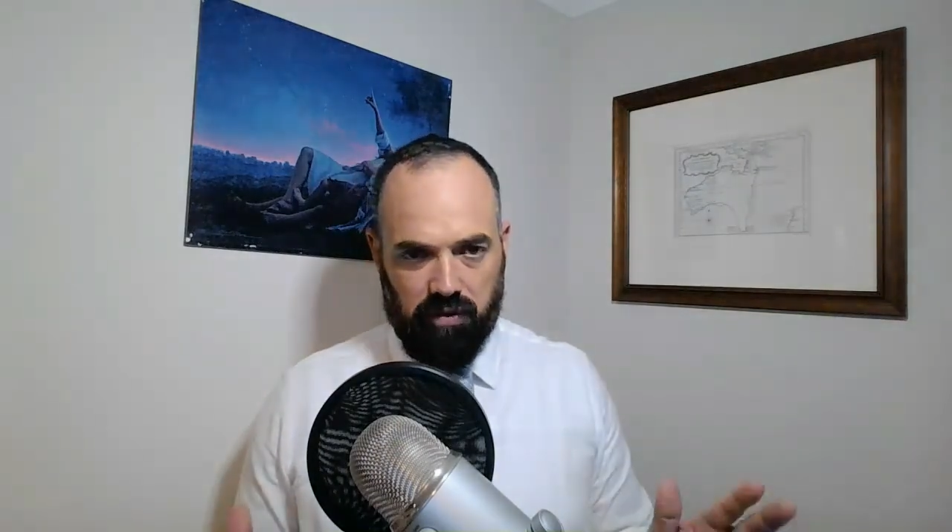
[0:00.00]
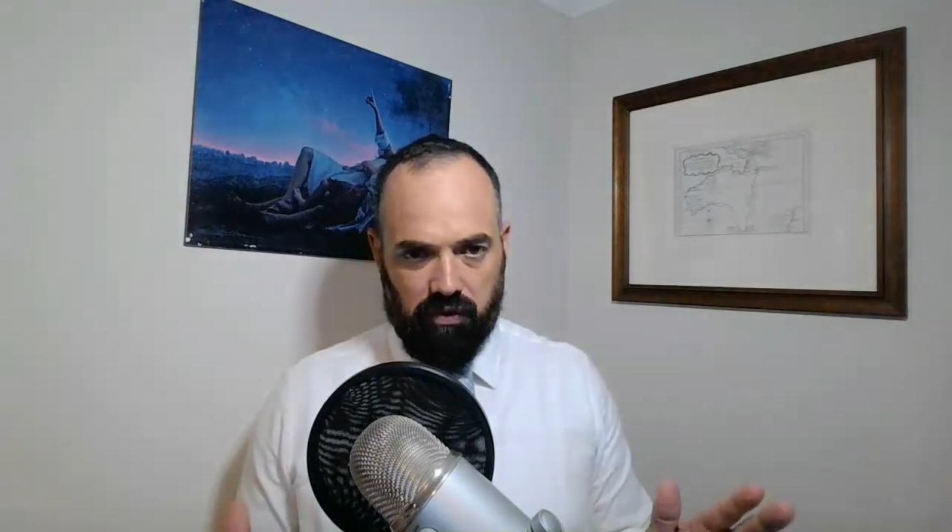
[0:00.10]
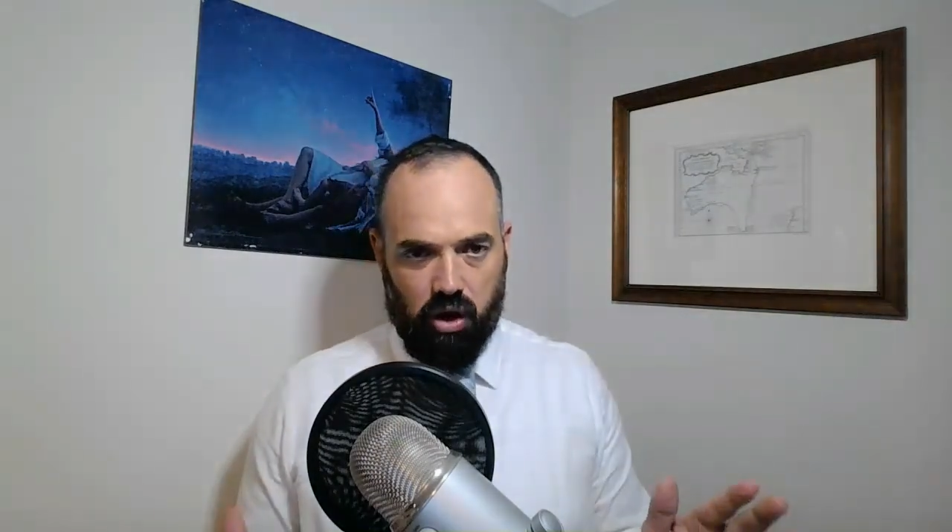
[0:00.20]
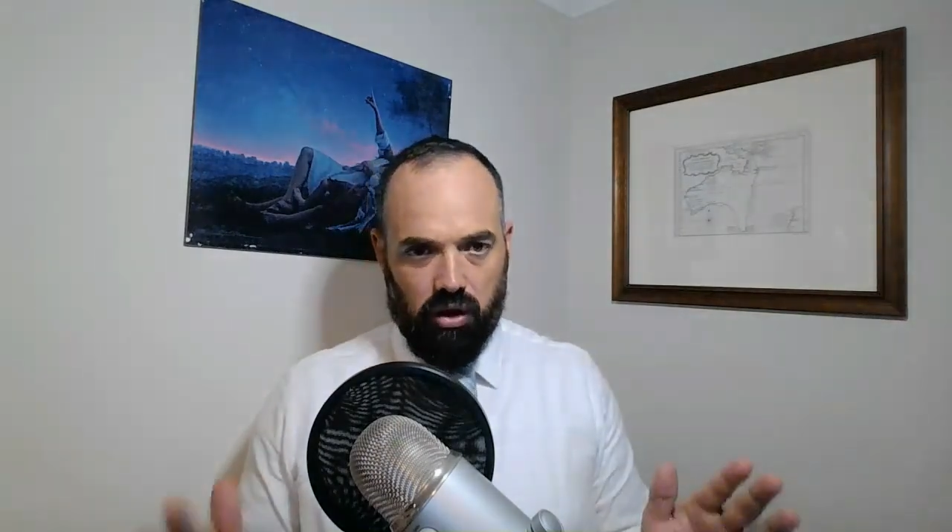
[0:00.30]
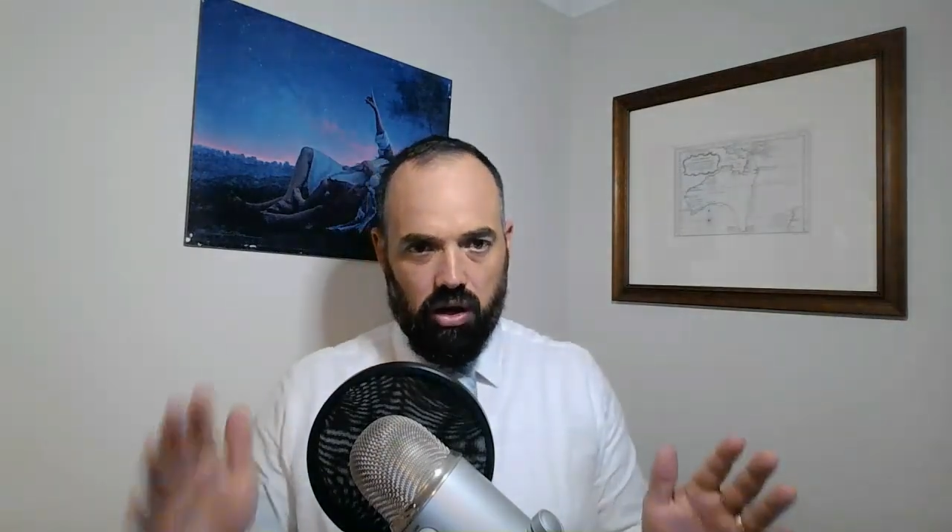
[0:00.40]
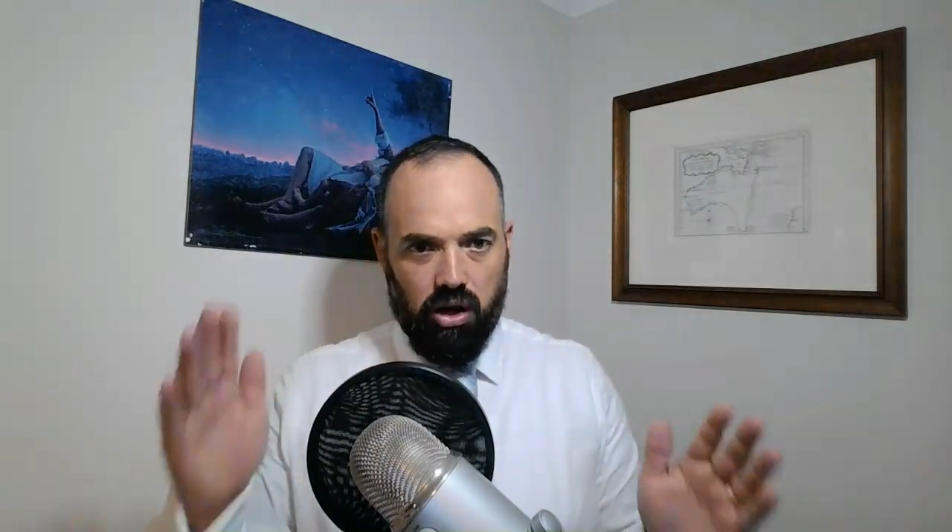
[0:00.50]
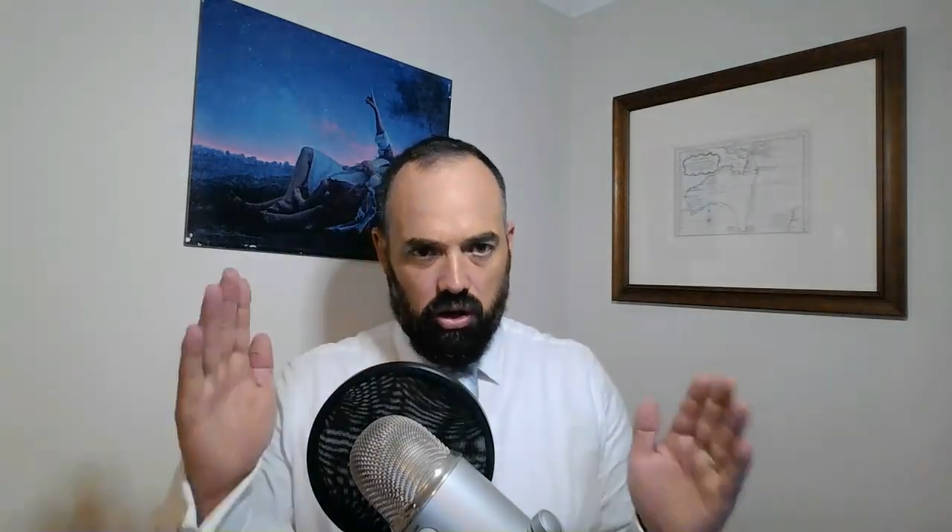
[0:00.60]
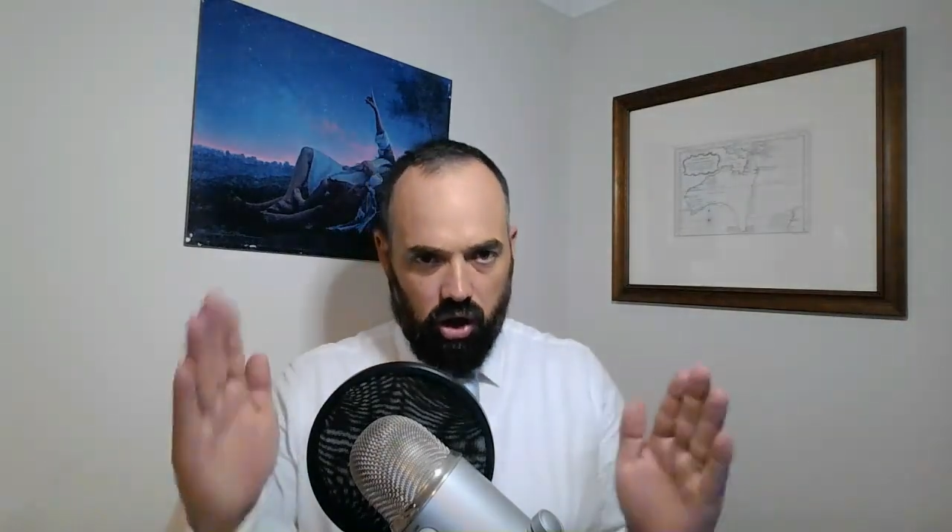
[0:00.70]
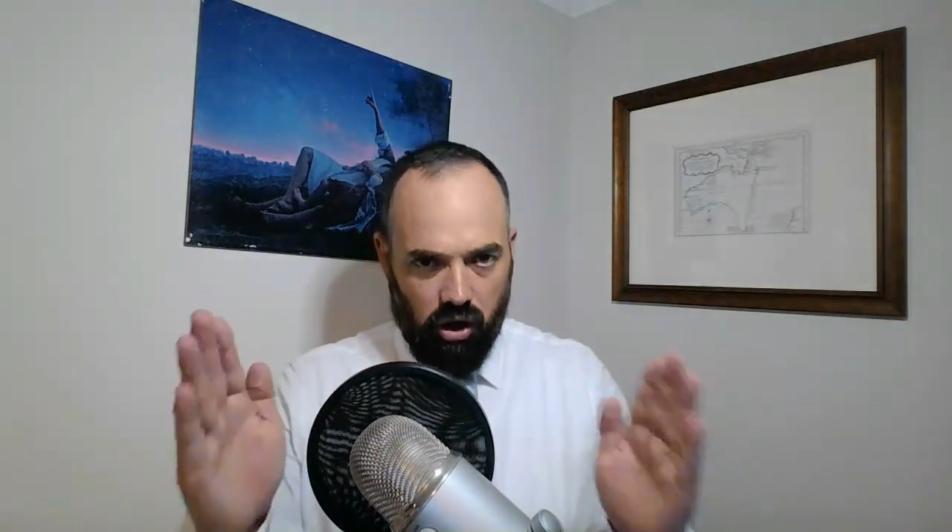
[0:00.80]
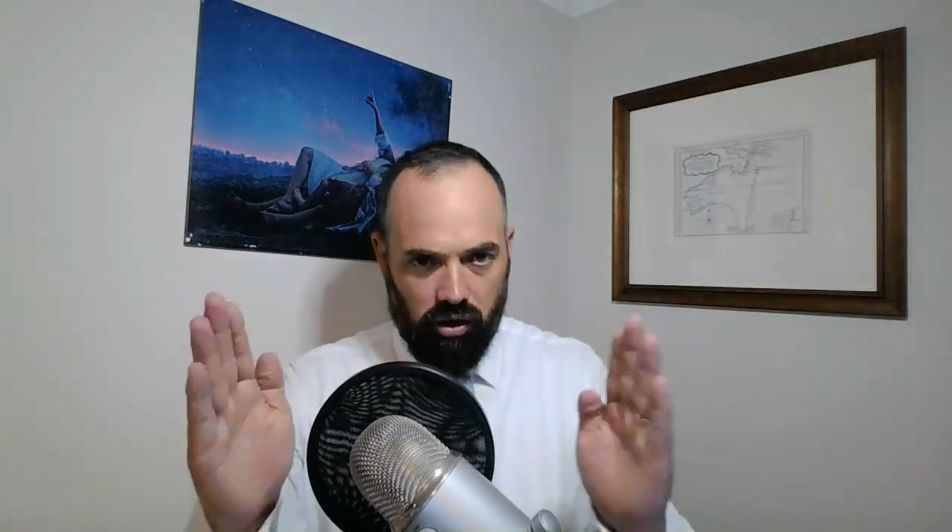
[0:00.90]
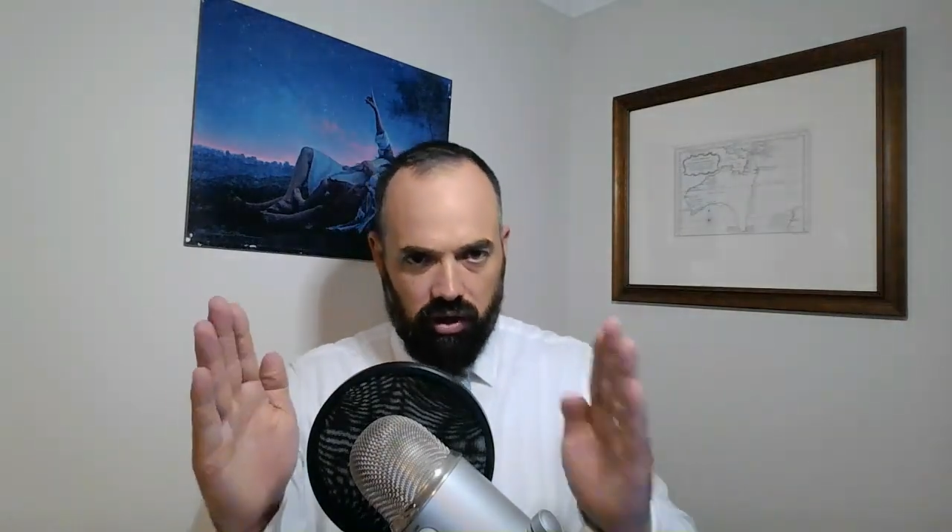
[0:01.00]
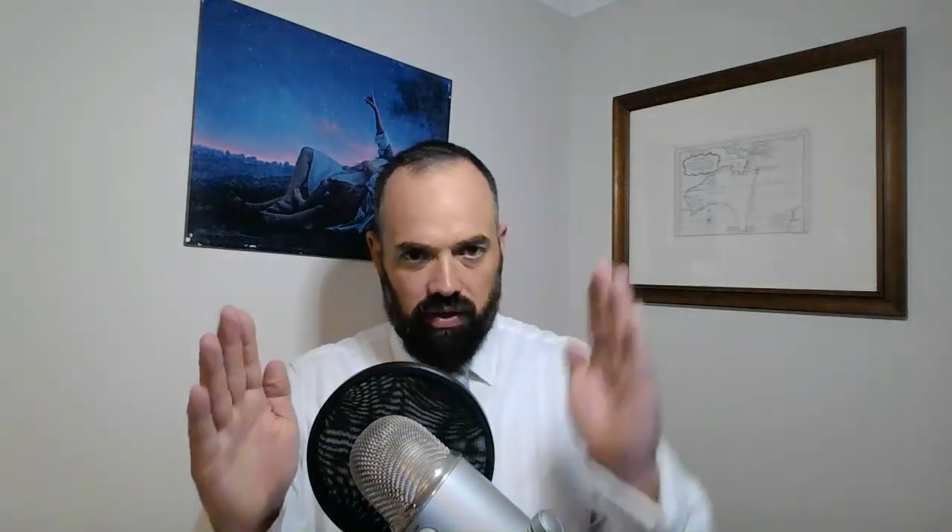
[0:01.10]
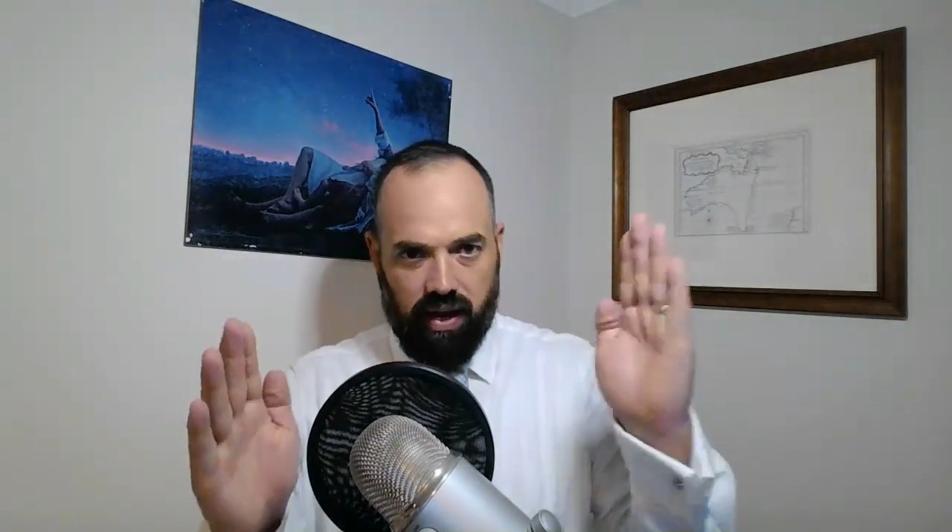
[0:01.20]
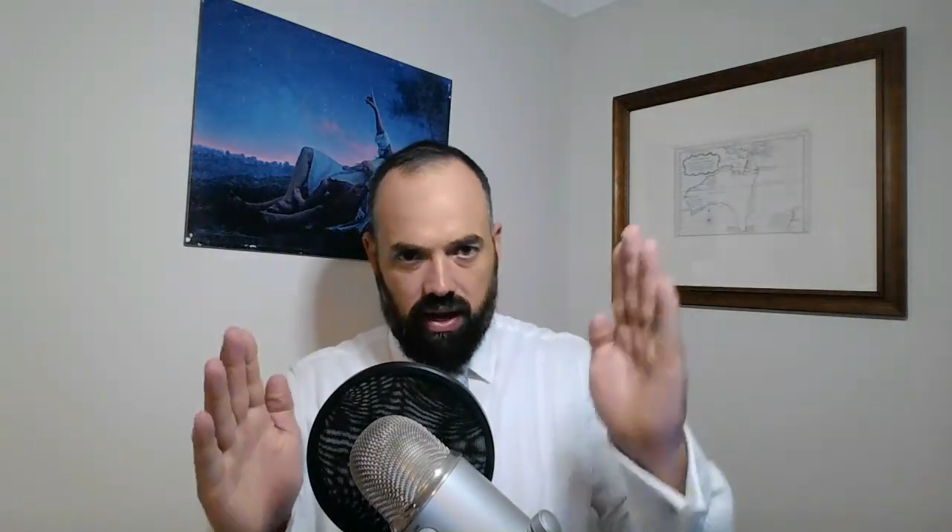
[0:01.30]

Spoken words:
We've got Kirtland,